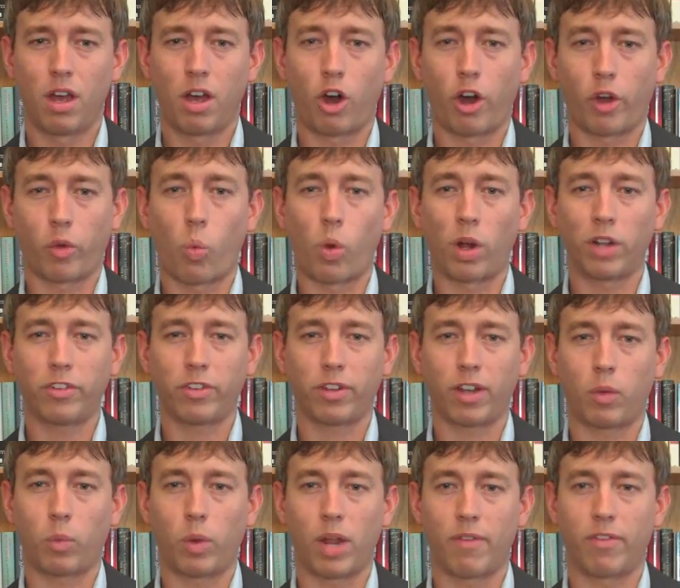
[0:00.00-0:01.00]
On one
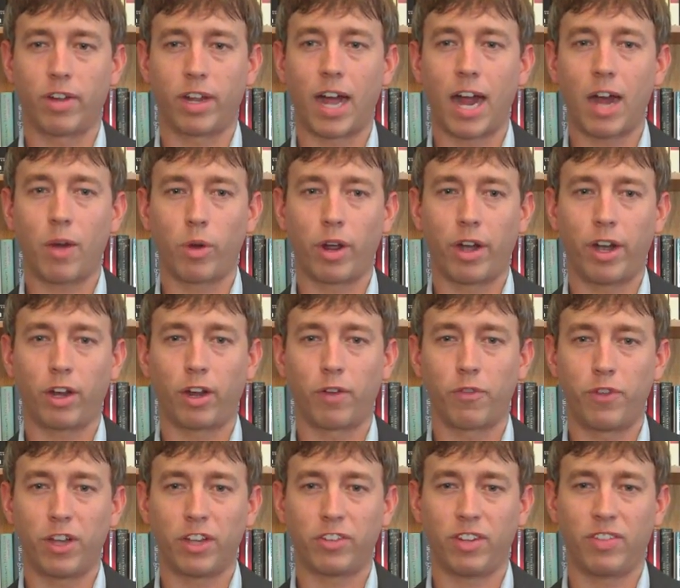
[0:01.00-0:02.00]
side, we have a guy running on
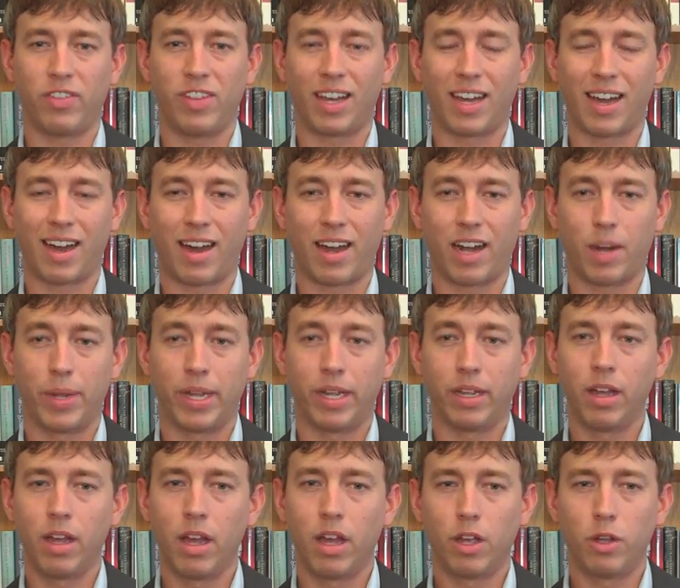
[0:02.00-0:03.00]
fixing the economy